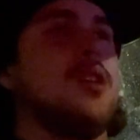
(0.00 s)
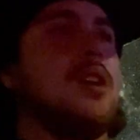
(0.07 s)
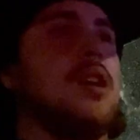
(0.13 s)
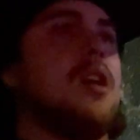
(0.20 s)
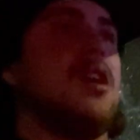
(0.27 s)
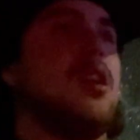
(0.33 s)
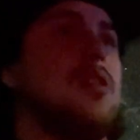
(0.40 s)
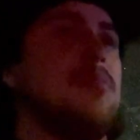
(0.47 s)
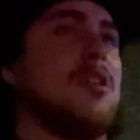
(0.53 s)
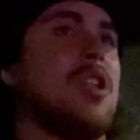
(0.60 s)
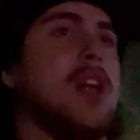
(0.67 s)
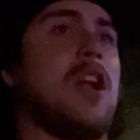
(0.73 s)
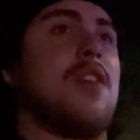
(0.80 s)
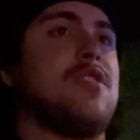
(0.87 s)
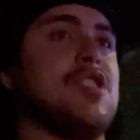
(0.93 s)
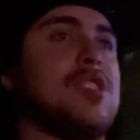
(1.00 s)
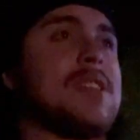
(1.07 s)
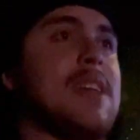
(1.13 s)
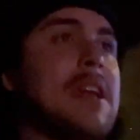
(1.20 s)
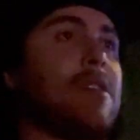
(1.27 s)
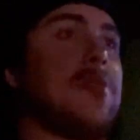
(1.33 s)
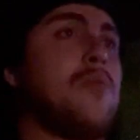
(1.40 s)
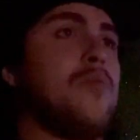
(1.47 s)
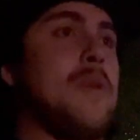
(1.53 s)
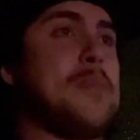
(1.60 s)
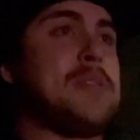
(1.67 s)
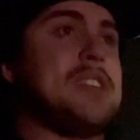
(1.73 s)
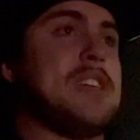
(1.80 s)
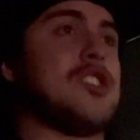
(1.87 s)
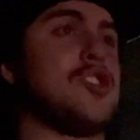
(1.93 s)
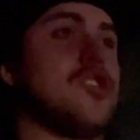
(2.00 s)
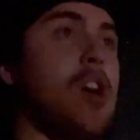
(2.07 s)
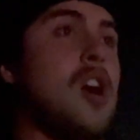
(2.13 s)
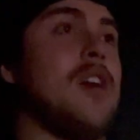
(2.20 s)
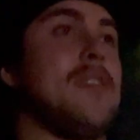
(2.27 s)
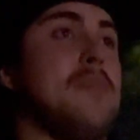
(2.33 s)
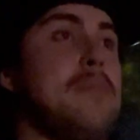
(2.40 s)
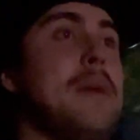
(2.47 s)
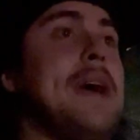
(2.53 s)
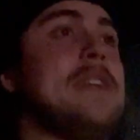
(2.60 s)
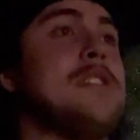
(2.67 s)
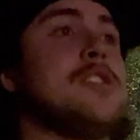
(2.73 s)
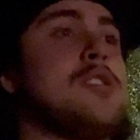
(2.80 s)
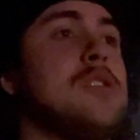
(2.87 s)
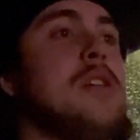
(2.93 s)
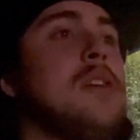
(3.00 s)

a lot of just like repetition on the bench.